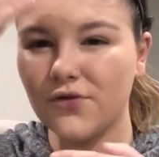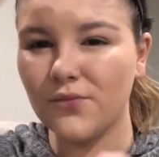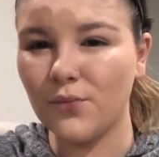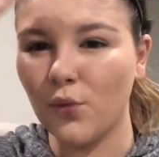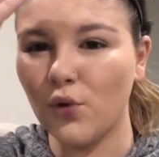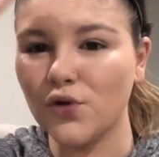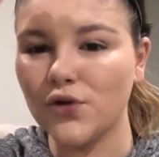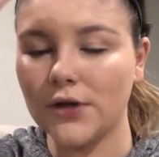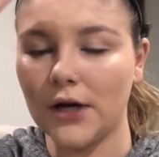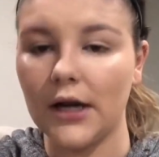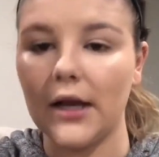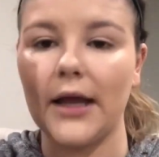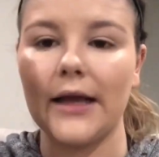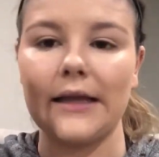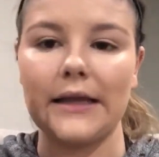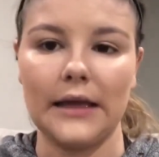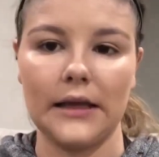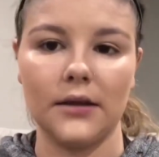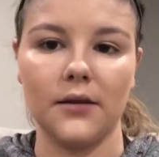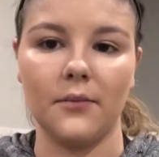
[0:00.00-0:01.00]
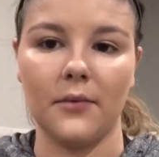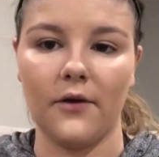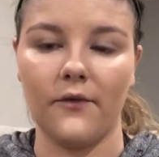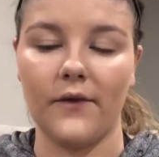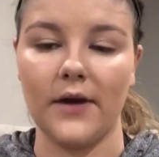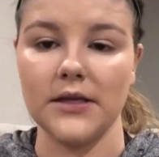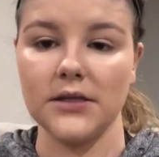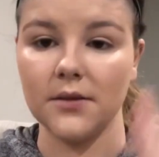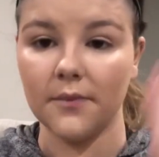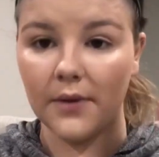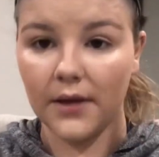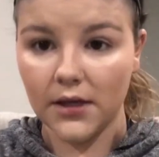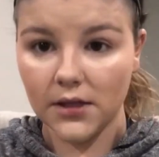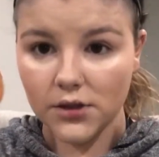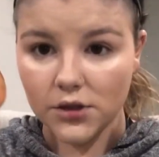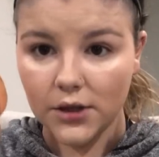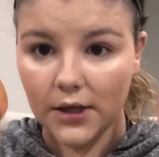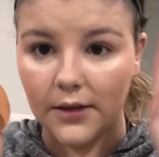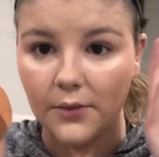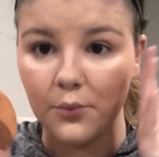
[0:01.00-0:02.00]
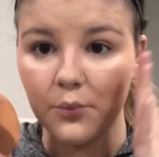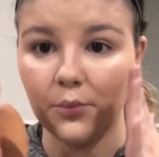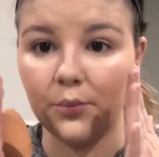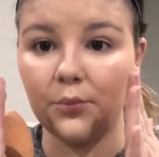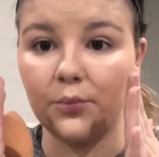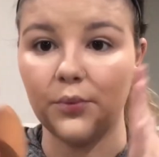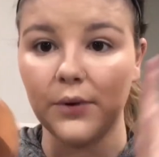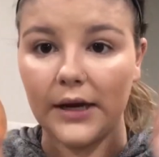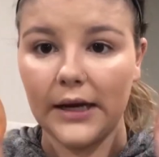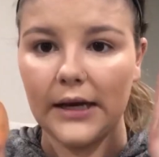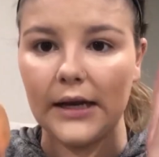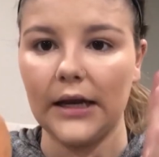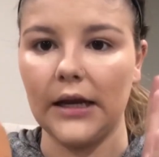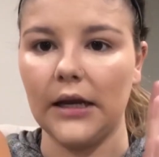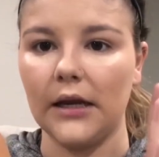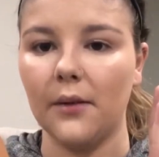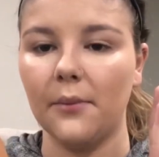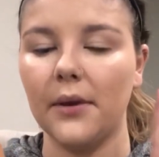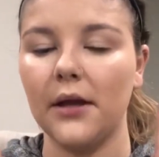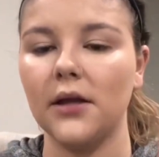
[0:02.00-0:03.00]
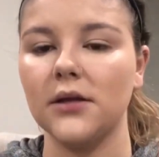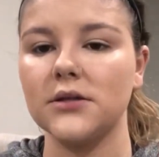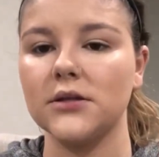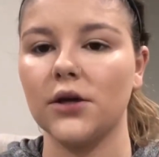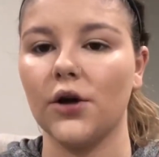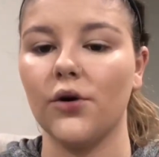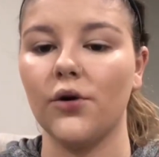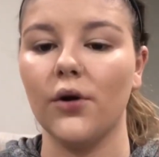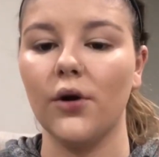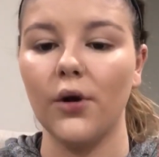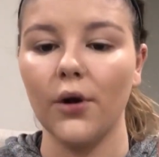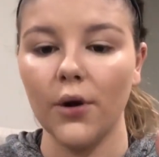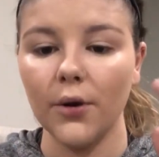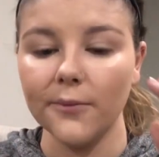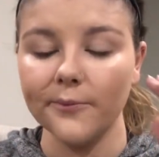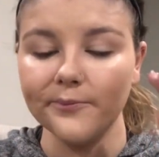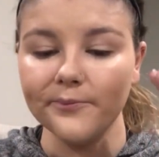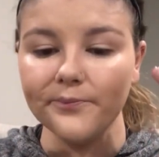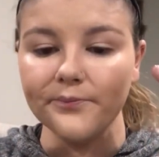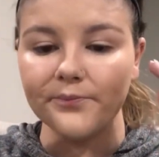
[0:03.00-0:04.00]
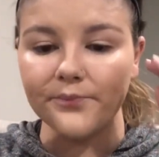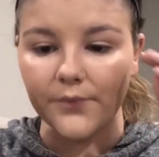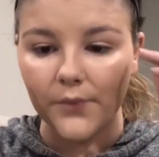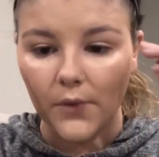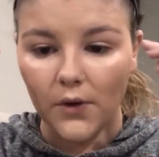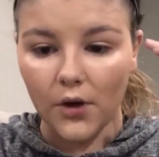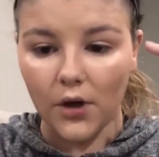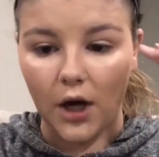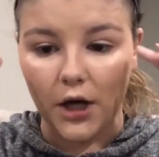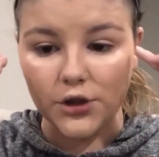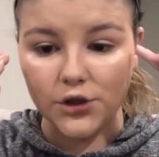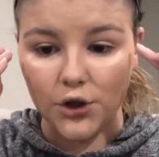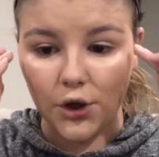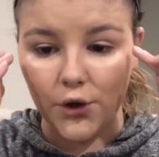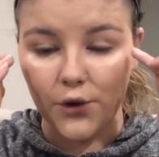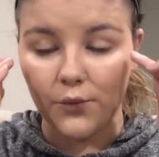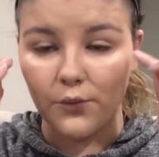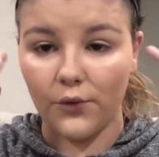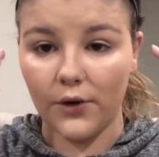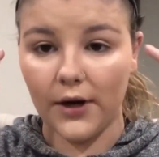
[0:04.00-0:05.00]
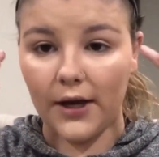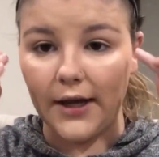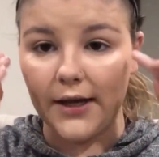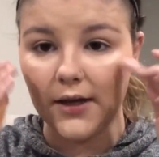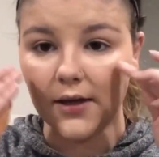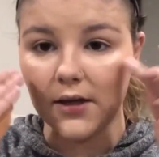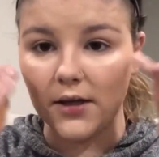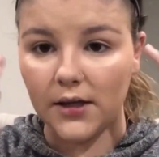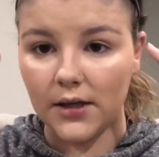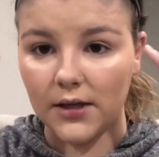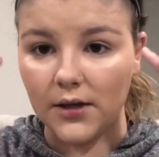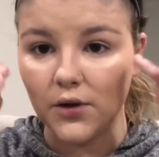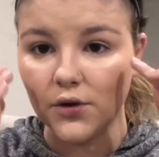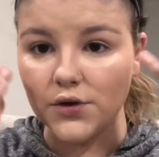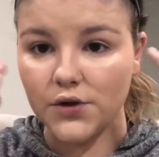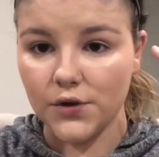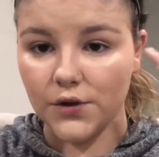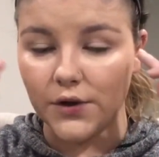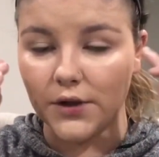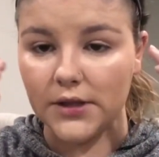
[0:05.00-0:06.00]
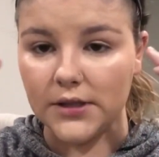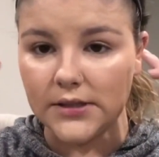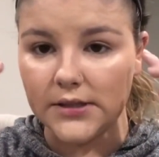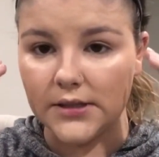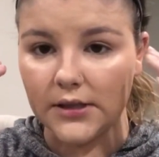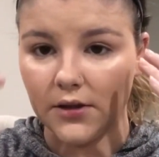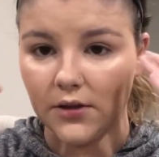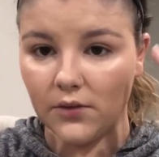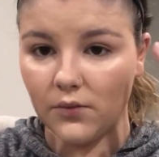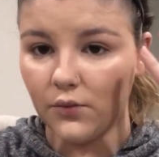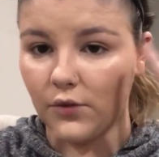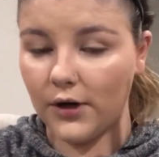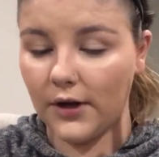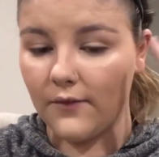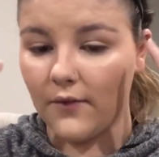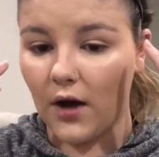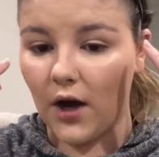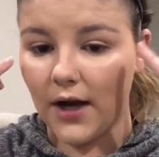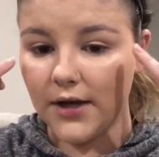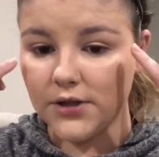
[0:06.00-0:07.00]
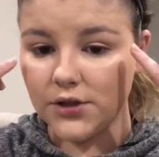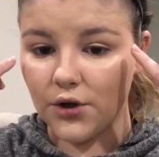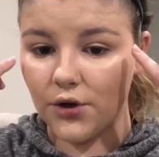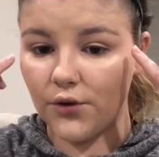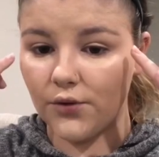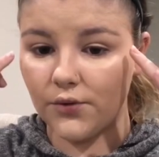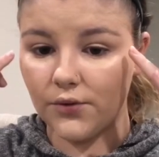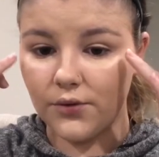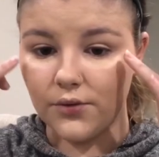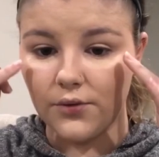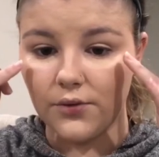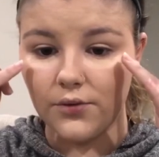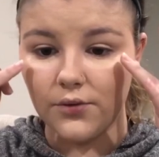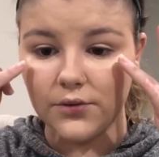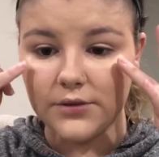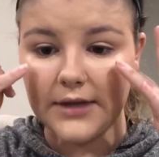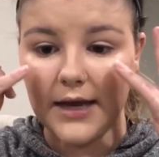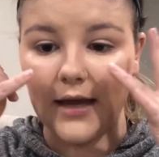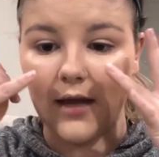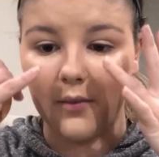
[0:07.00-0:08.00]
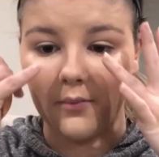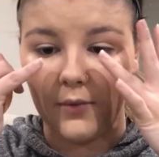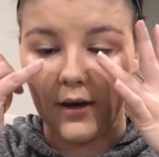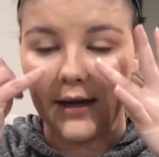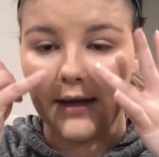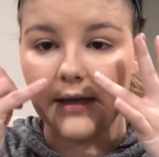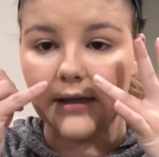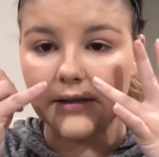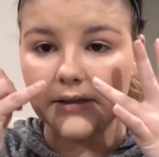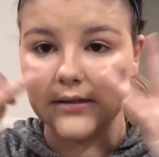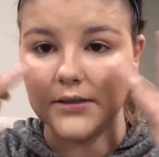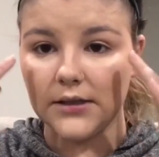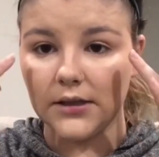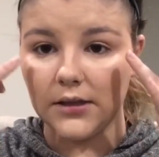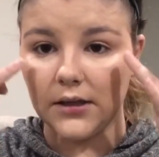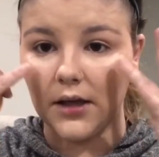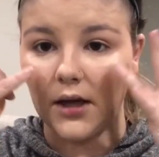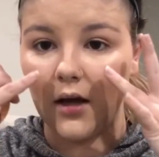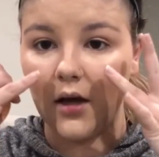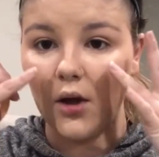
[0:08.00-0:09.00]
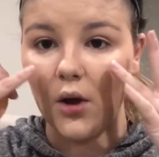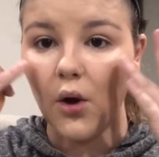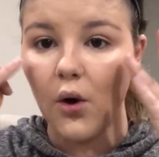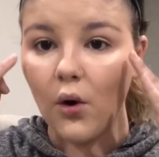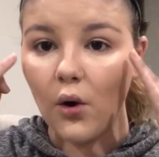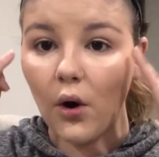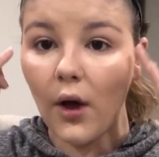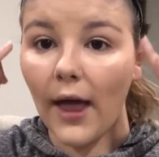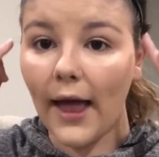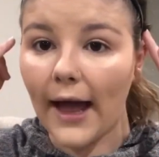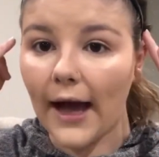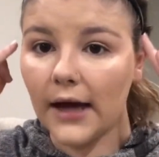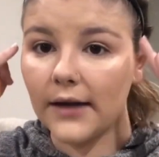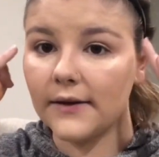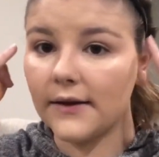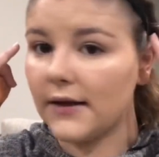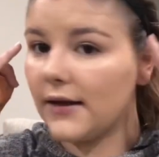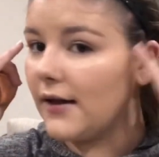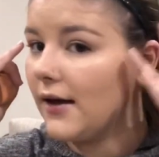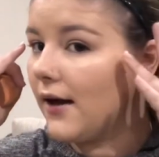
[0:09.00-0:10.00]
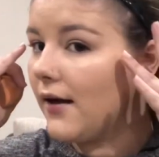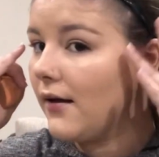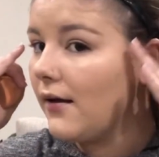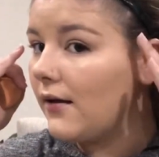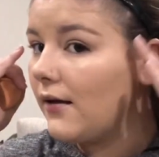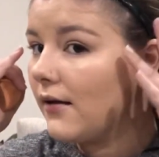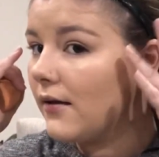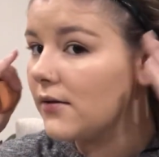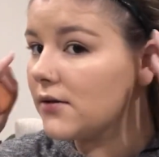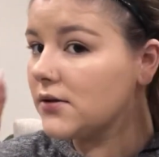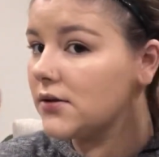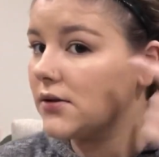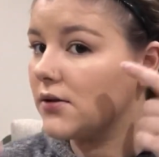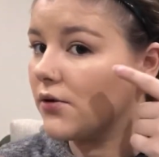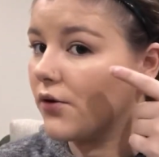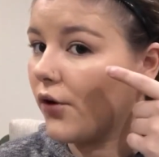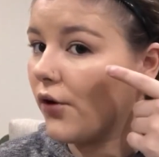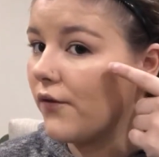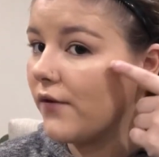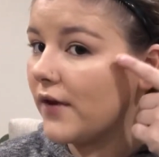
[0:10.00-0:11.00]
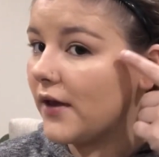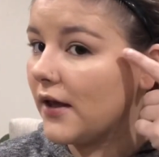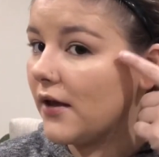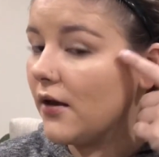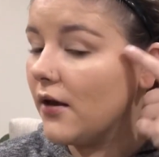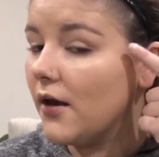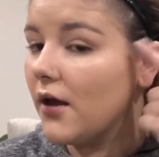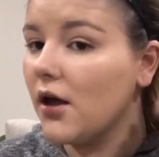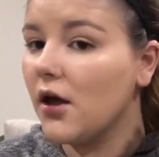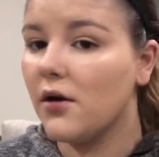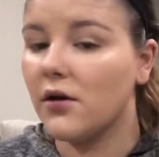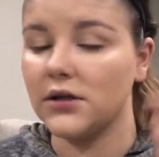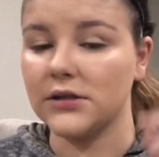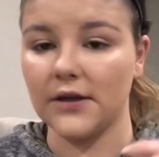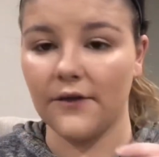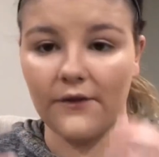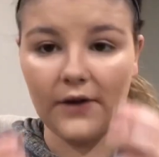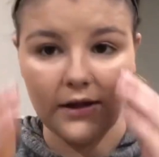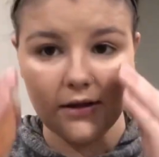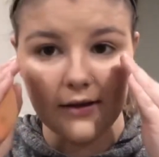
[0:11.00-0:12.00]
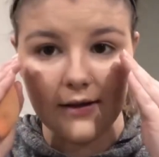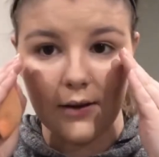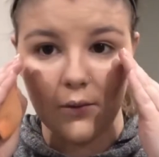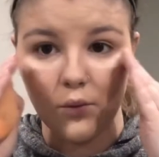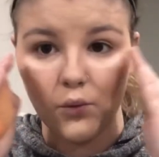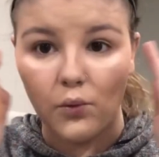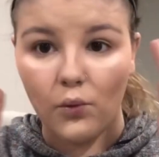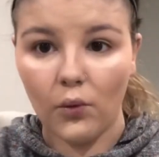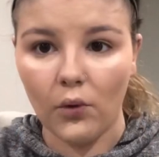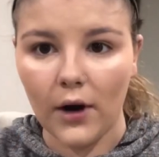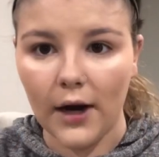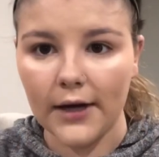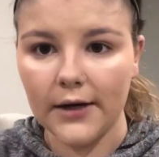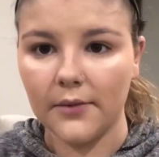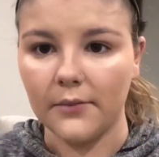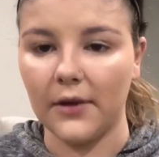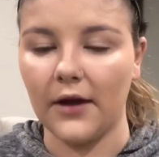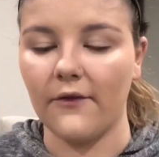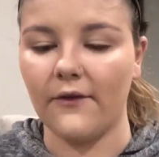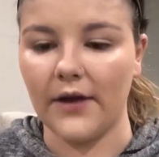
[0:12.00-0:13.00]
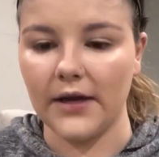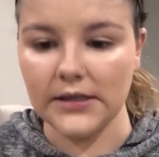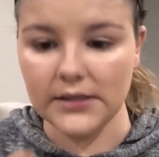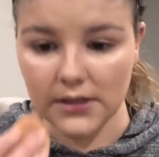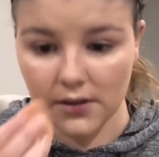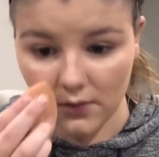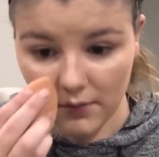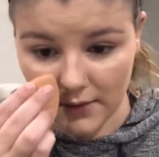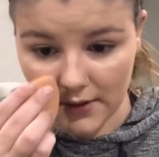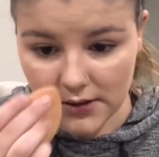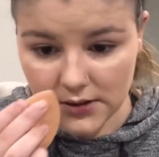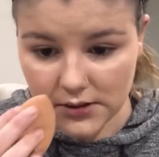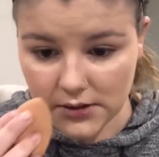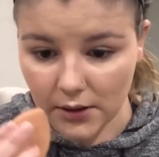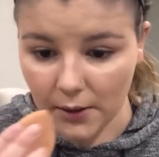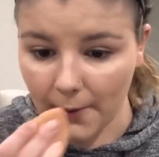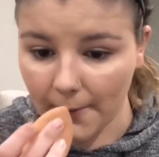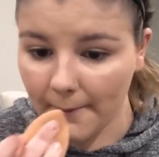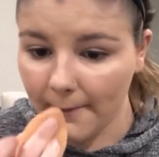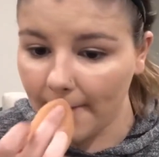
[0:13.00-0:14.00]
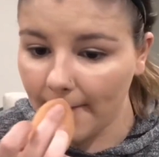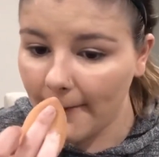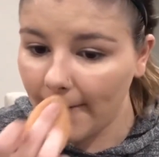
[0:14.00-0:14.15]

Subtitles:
more trying to like lengthen my face a bit and trying to bring it in a bit. So I don't, when I contour and conceal and whatever, I don't take my concealer out here to over here because I find that that will widen my face a little bit. So